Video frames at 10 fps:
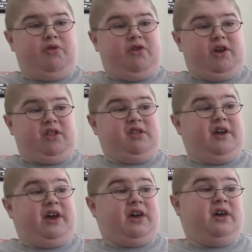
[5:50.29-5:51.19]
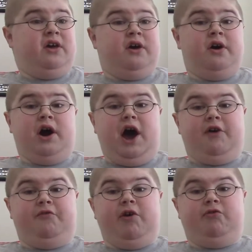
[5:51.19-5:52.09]
Things like,
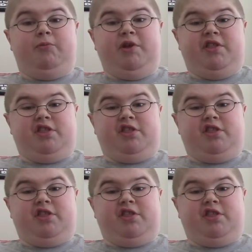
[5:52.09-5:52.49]
I've never been